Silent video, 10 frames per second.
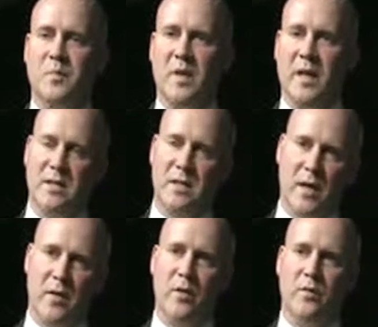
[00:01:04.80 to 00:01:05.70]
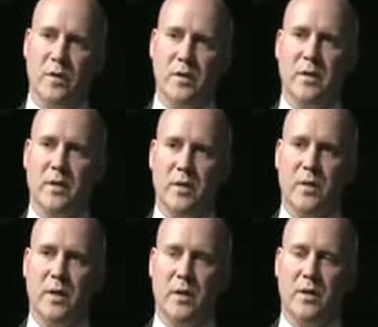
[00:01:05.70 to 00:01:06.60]
That's carried over into the new
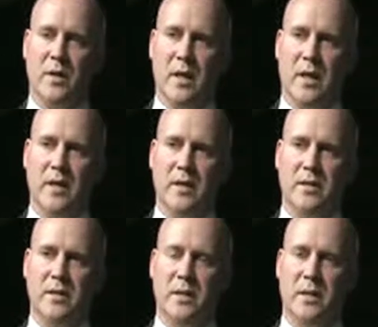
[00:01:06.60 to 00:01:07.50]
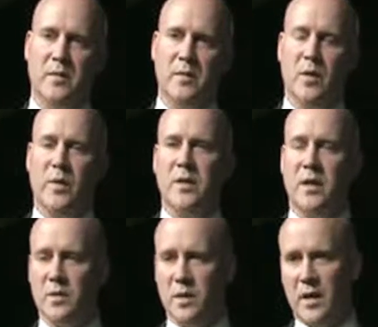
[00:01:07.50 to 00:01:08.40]
year, and you know, we
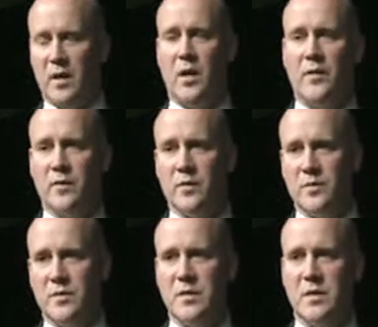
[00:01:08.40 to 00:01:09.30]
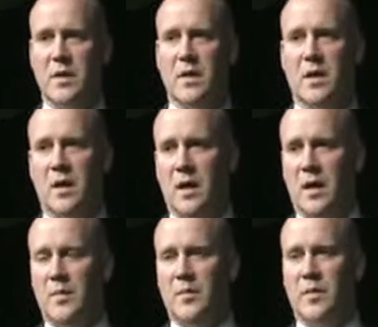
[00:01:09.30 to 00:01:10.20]
talked to a lot of the law firms
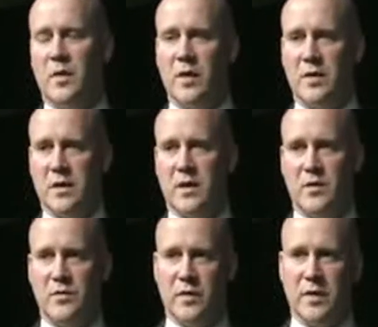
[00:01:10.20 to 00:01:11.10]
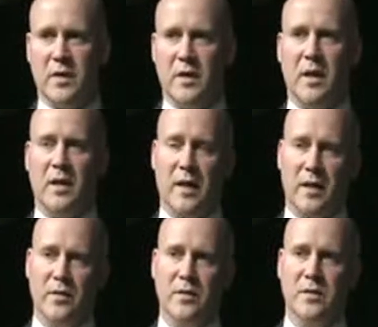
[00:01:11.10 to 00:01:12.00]
across the country, a lot of the
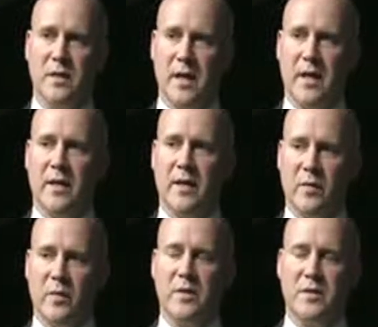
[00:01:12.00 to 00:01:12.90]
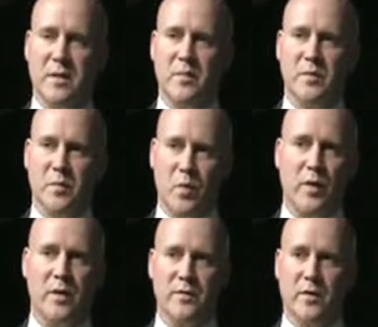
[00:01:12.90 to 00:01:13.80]
lenders, and everyone seems
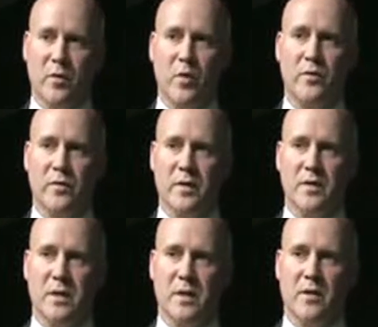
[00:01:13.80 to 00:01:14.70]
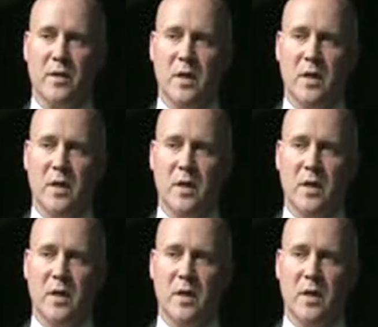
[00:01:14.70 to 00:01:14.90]
poised for growth for this year.